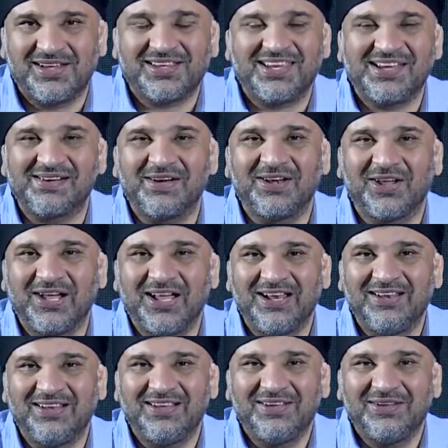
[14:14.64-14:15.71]
Kiran Lyle.
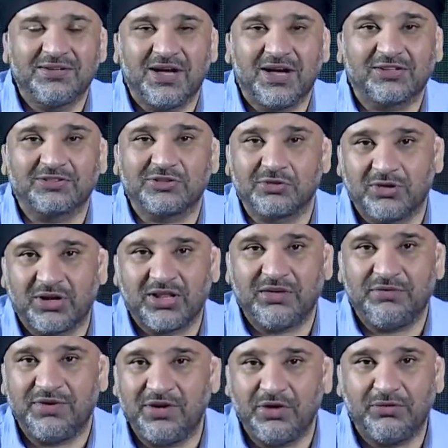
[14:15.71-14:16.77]
Aksar unna de
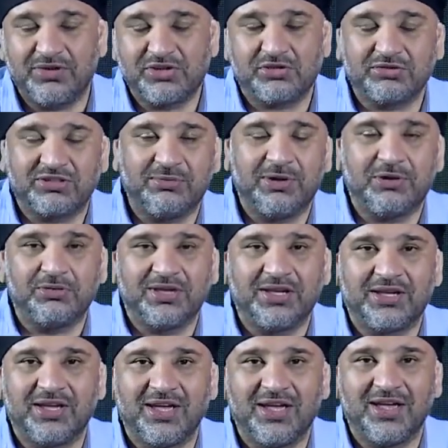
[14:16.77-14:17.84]
video vich tusi mainu
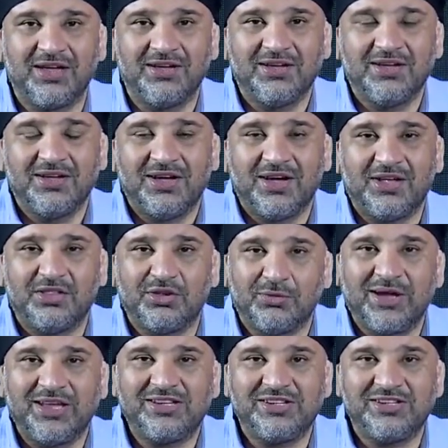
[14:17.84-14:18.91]
dekhya and the
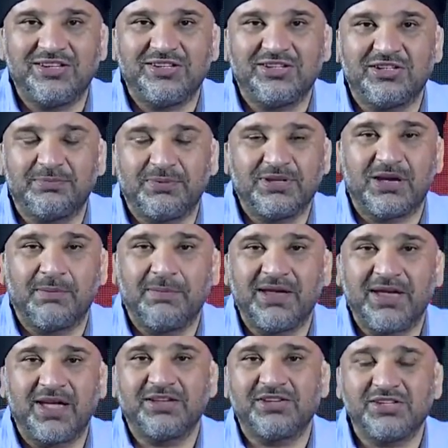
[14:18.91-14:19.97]
way she teaches Punjabi.
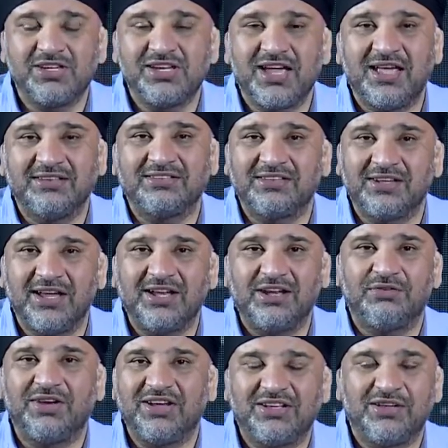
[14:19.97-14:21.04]
And she has an
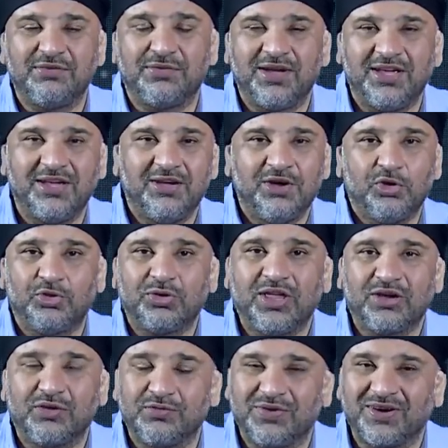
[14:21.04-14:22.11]
innovative way, ohda
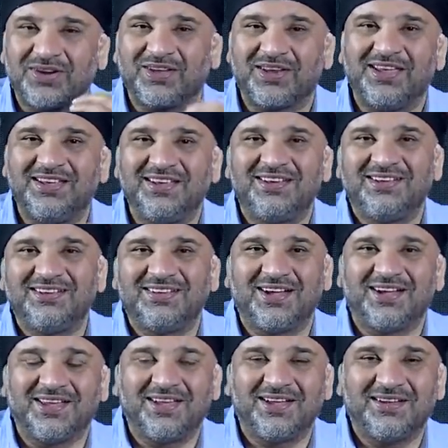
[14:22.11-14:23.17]
ik vakhra hi
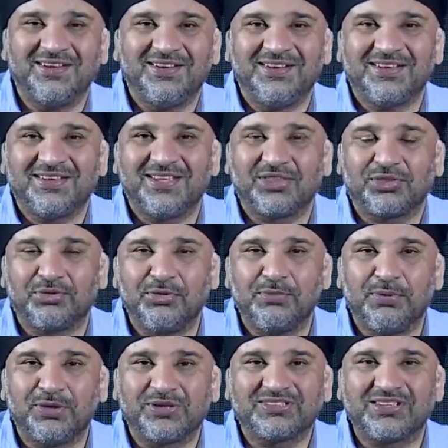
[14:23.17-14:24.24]
dhang ya. Through
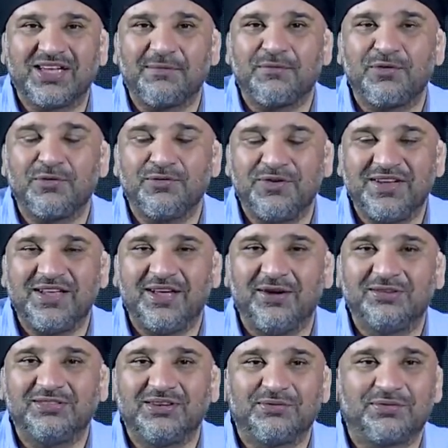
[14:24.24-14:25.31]
books and through
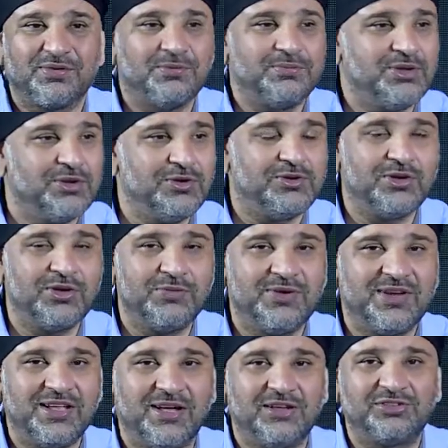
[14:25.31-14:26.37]
videos and from YouTube
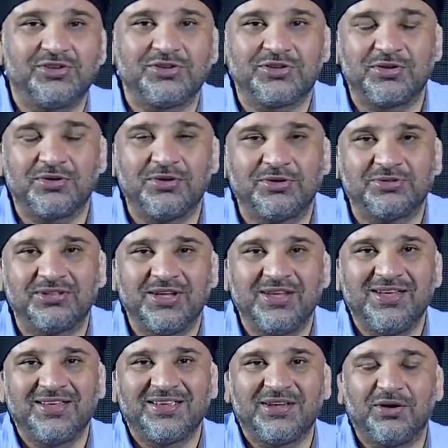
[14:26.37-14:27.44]
videos, tutorials,
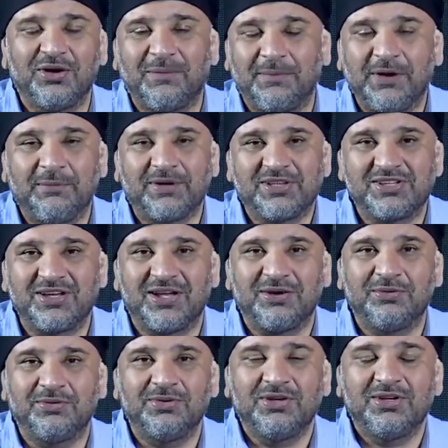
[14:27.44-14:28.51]
ke apne bachiyan
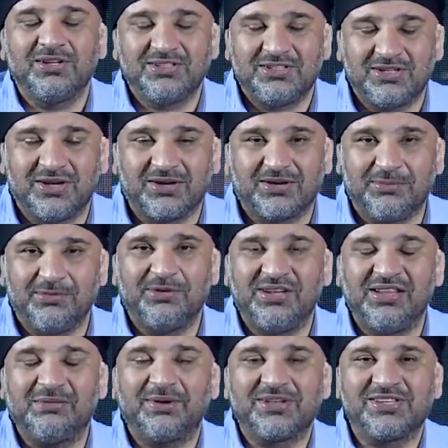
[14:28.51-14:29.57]
nu ja community
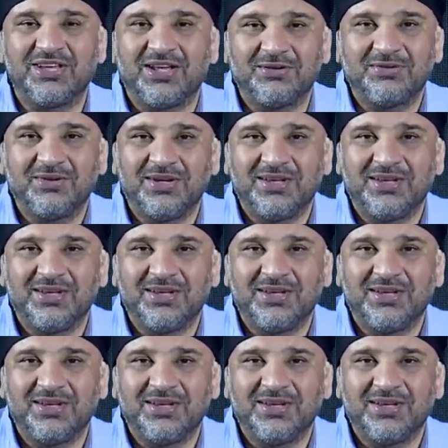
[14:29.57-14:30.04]
de bachiyan nu